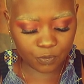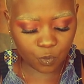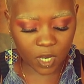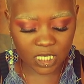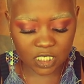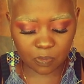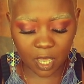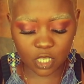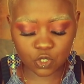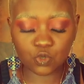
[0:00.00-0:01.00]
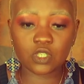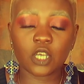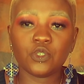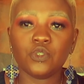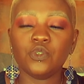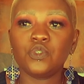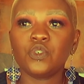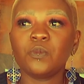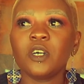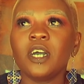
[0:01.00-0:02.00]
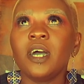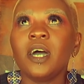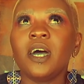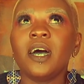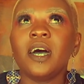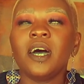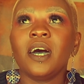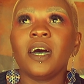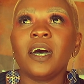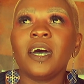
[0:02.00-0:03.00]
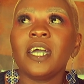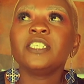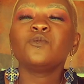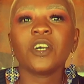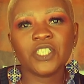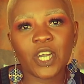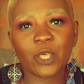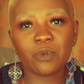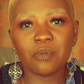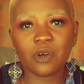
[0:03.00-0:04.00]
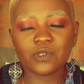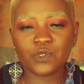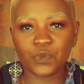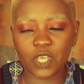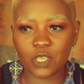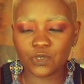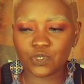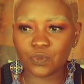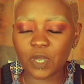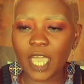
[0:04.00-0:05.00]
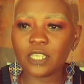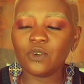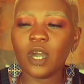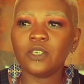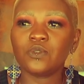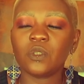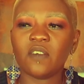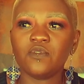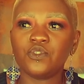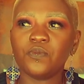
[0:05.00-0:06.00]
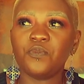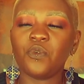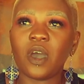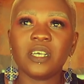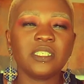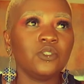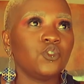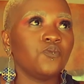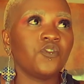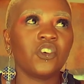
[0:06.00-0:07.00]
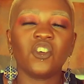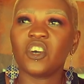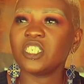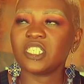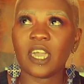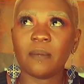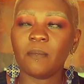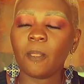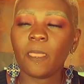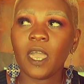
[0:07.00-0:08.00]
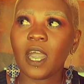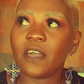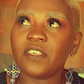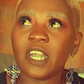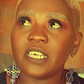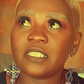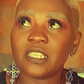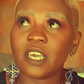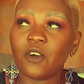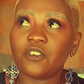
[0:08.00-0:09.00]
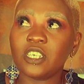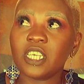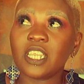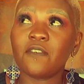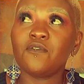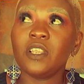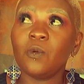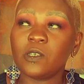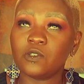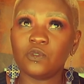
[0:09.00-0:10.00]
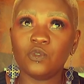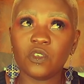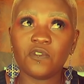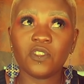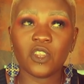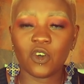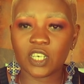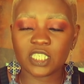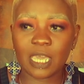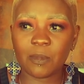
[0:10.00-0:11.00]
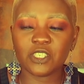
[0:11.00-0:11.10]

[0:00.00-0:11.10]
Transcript: What inspired you to start your YouTube? It is watching other people also do their YouTube. I know I used to love YouTube, watching YouTube for the longest time. I think I said that already, and I really wanted to do it for the longest time.